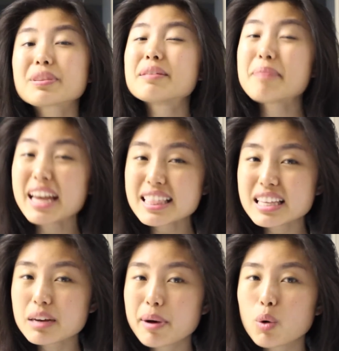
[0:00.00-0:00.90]
But the main
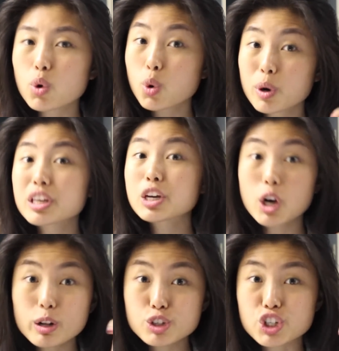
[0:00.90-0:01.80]
thing about quirky
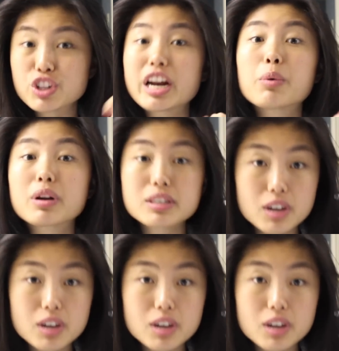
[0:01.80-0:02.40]
culture that I want to